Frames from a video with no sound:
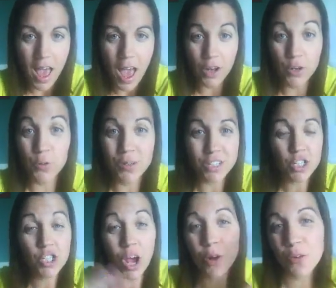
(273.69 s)
And you can
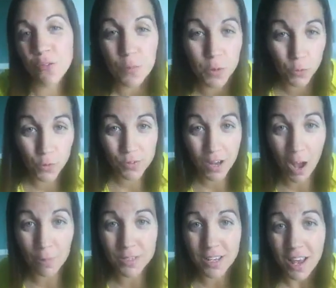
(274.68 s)
shout it from the
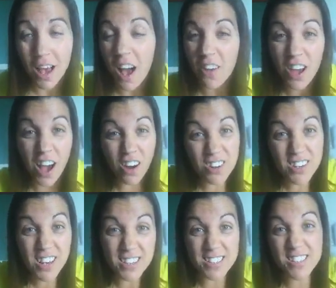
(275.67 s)
rooftops of, hell
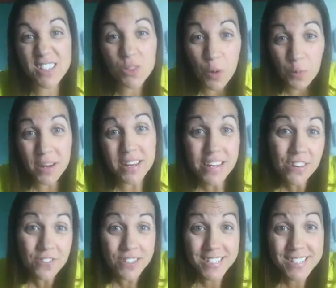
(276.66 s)
yes, this is what my
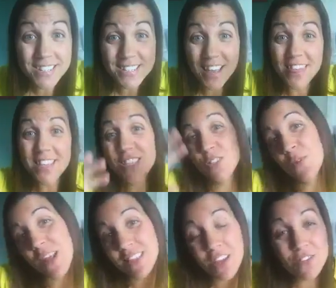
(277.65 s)
gift is, and this is what
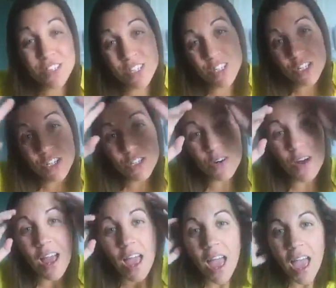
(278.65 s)
I love to do.
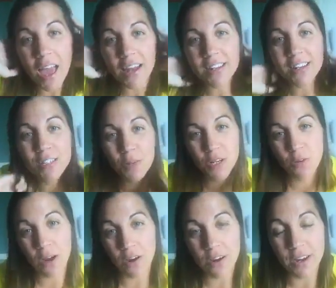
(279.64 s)
And it doesn't make you
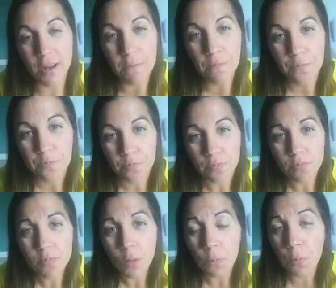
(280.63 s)
arrogant.
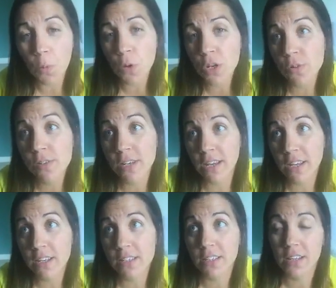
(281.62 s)
But when you take
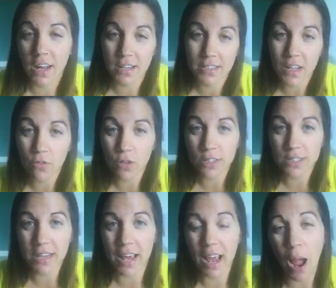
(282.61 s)
it to the next level and
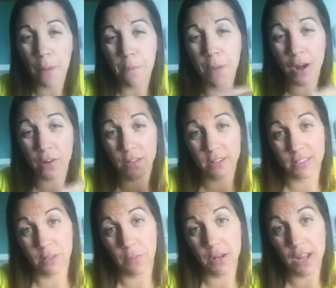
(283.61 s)
say, I'm better than
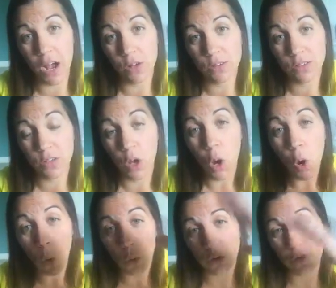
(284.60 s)
somebody else,
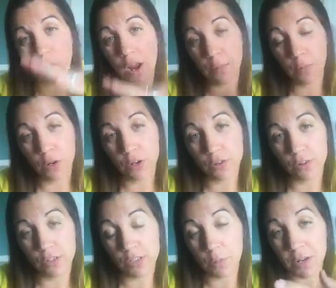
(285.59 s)
or you try to put
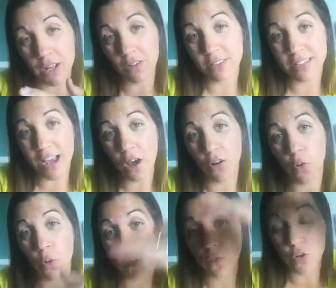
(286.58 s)
somebody else down in
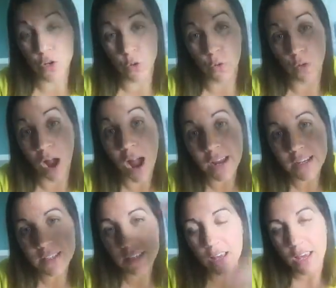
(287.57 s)
order for you to rise,